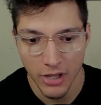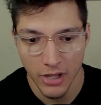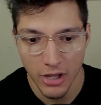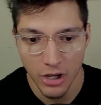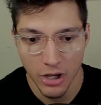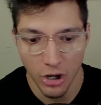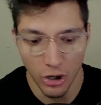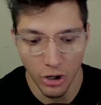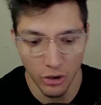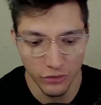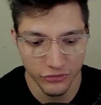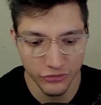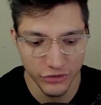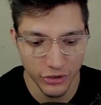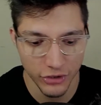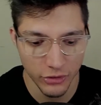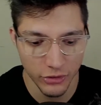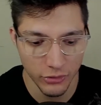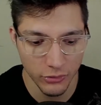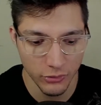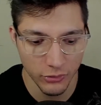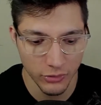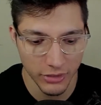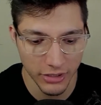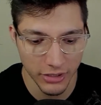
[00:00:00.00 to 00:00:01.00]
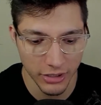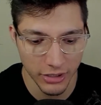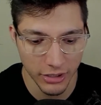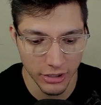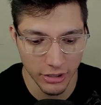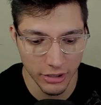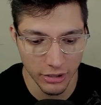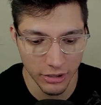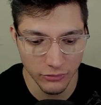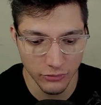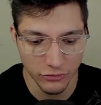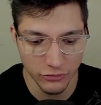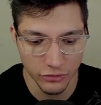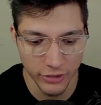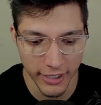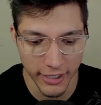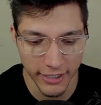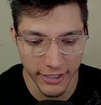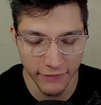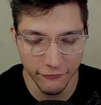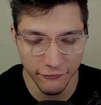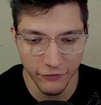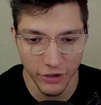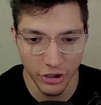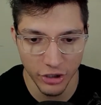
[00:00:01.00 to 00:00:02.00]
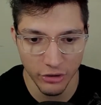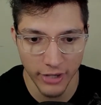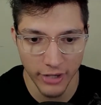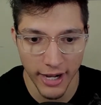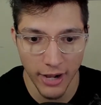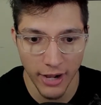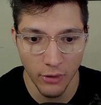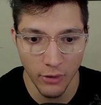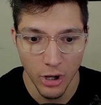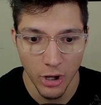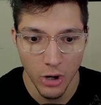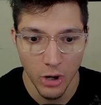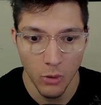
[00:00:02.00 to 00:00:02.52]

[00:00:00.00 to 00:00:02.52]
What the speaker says: Also, trying to figure out